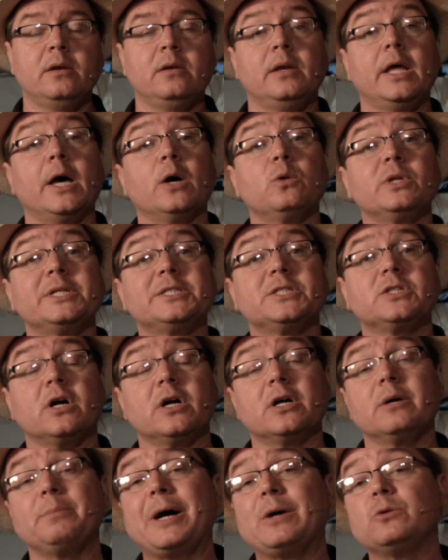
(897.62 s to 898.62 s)
Now let's
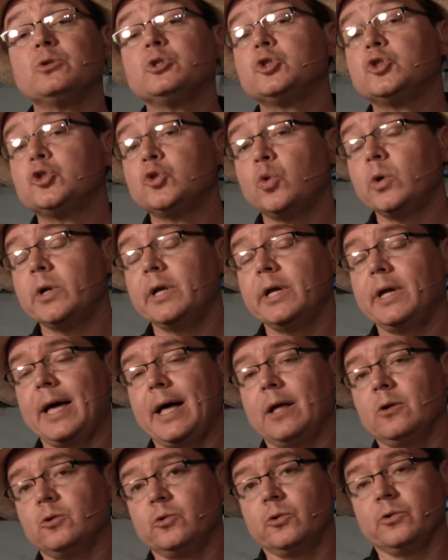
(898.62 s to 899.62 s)
talk about sorting
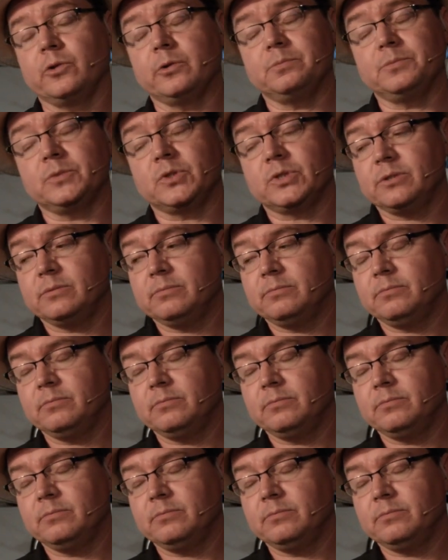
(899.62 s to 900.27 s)
algorithms.